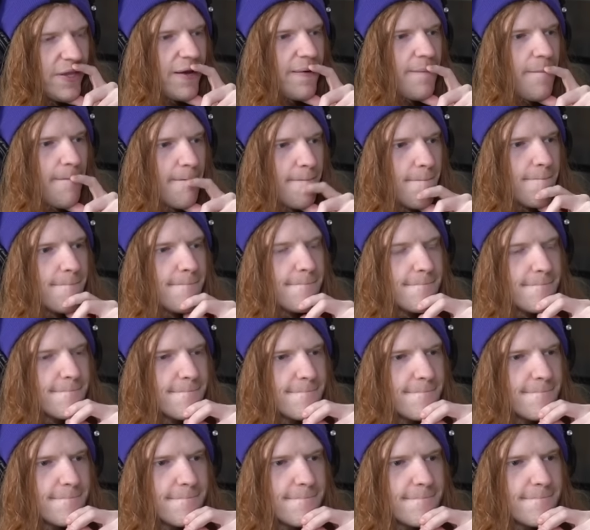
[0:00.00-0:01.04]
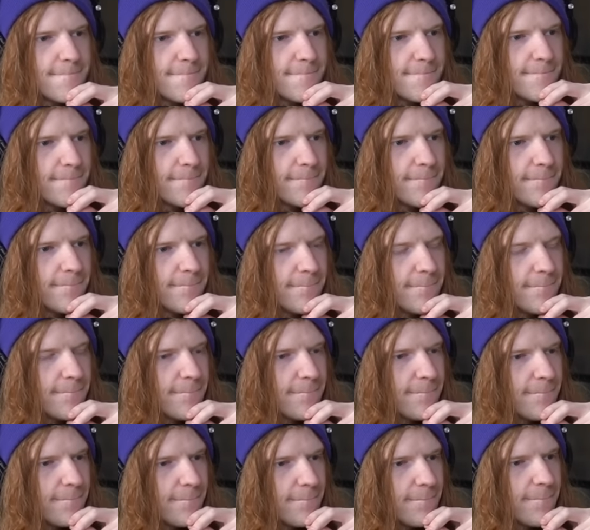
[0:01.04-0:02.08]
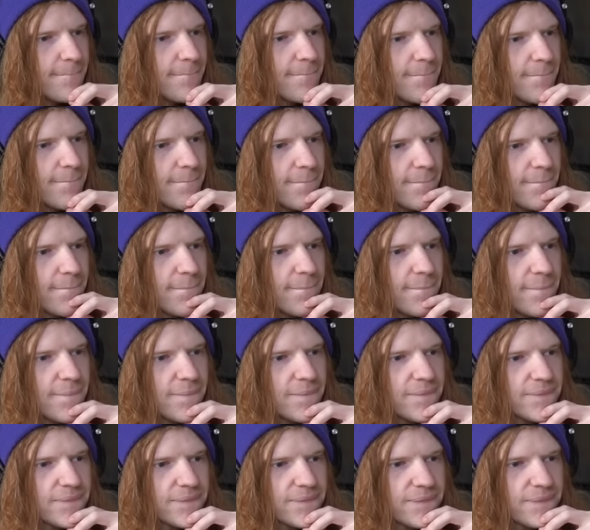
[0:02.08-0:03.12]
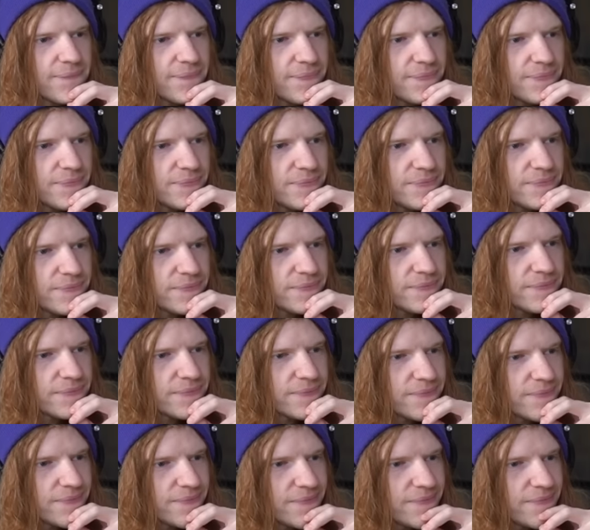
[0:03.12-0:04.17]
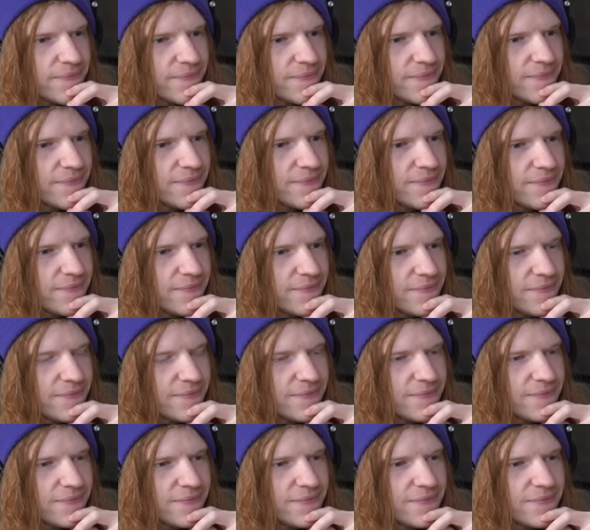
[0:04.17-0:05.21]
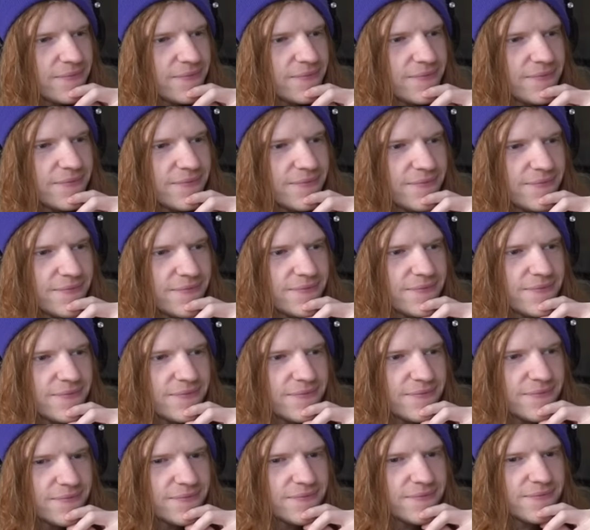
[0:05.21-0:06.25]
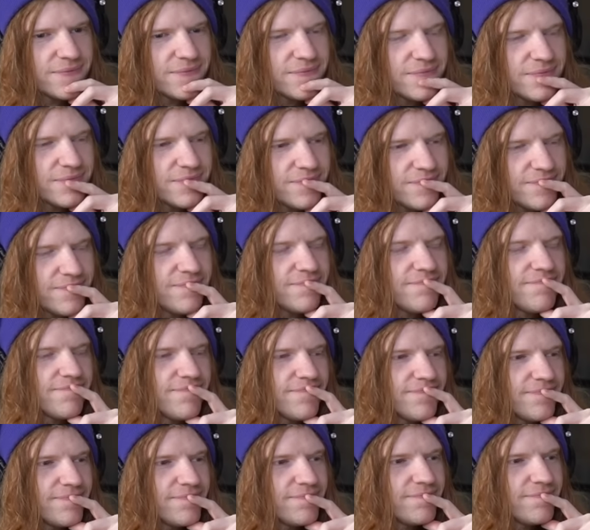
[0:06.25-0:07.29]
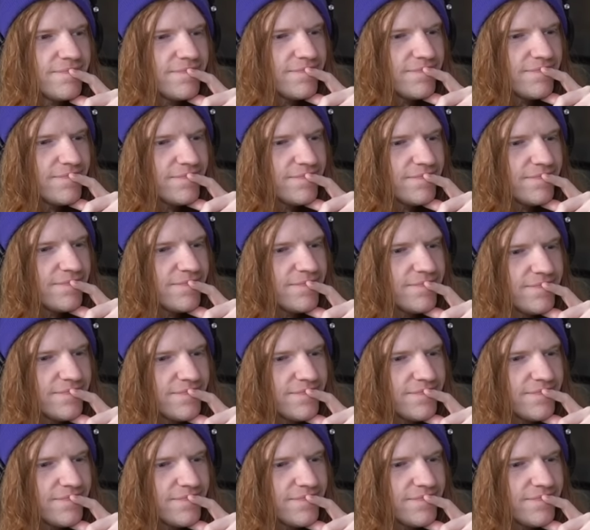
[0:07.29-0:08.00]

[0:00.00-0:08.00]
(not speaking)